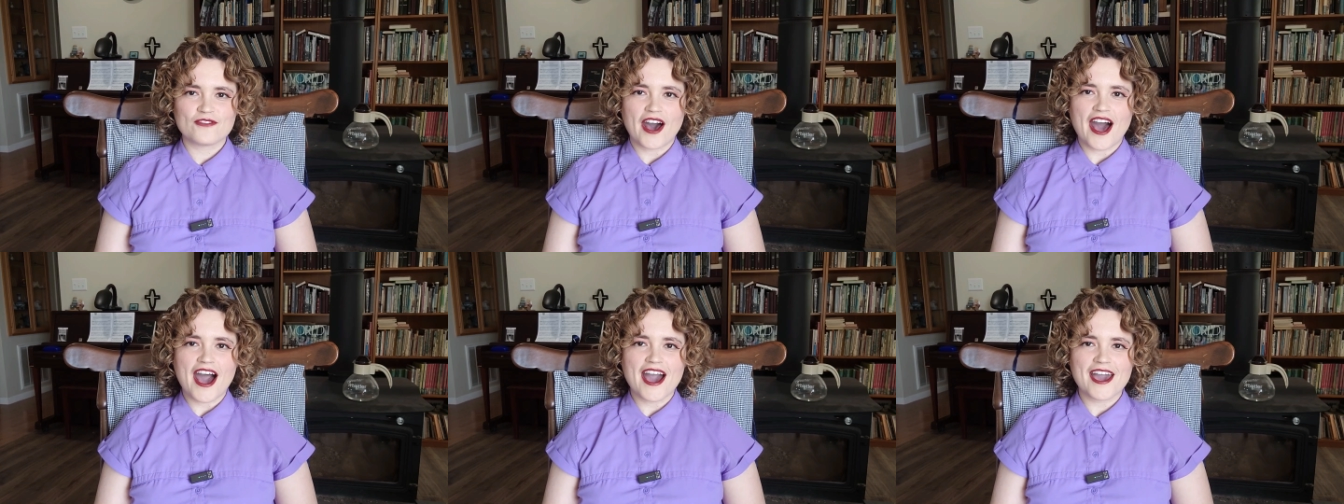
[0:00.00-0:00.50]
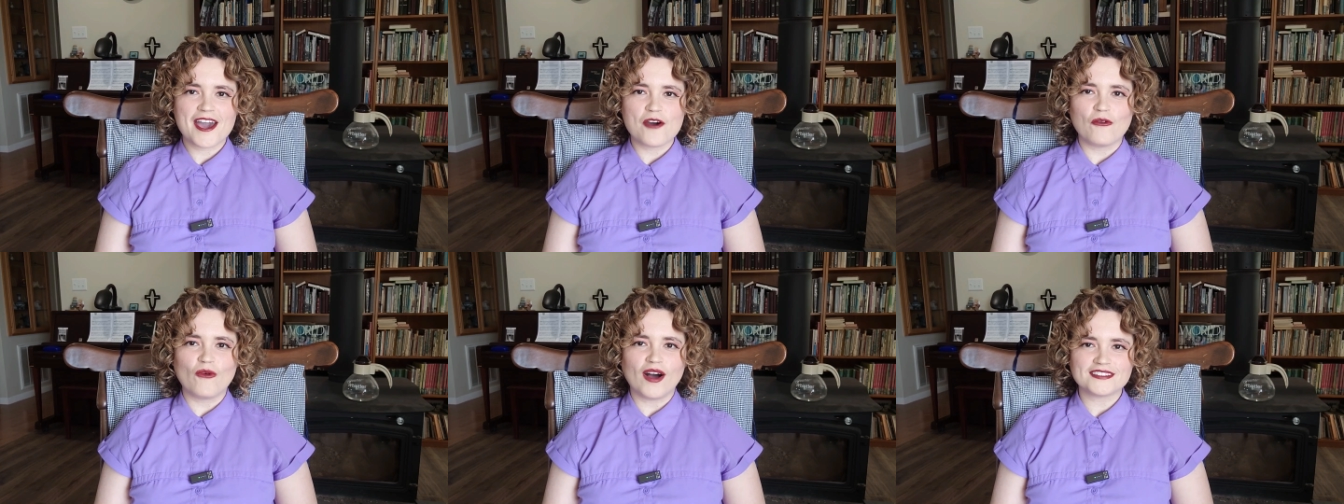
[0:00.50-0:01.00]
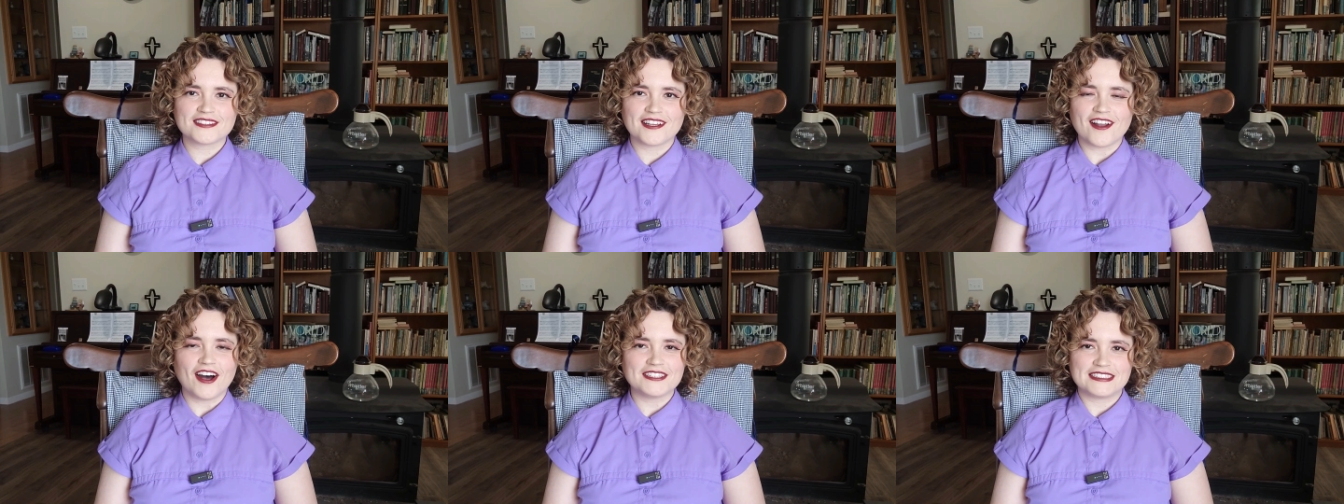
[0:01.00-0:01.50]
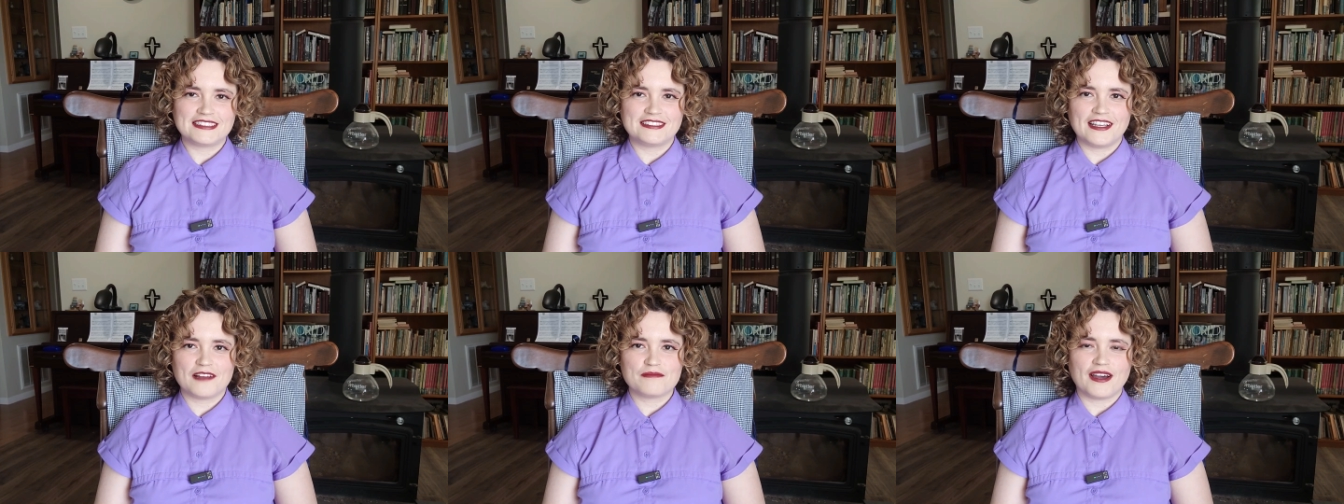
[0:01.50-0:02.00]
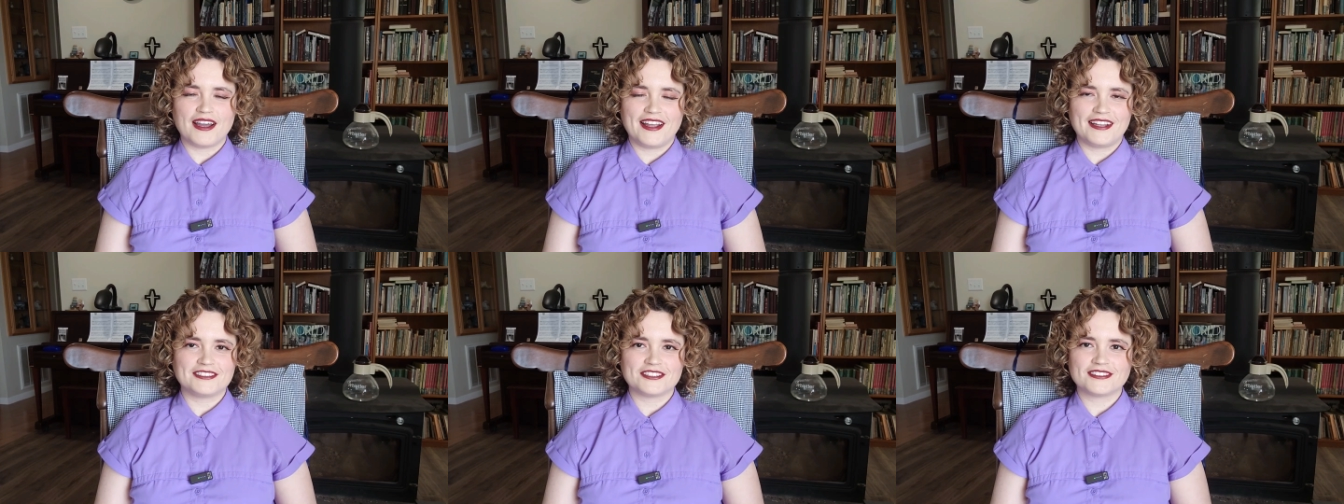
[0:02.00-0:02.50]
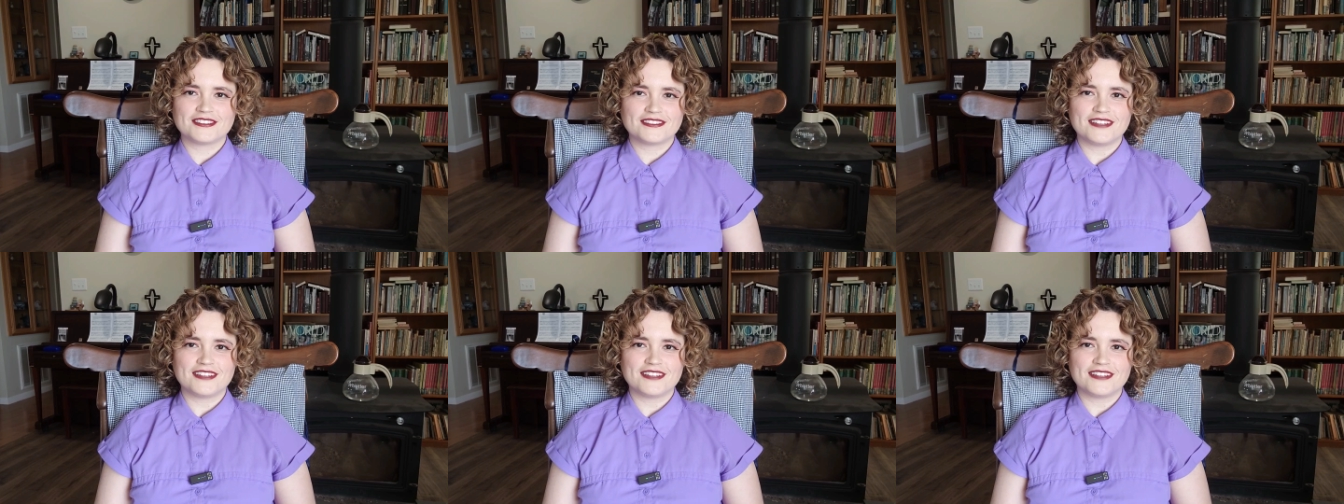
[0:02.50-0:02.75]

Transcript: I wasn't autistic by just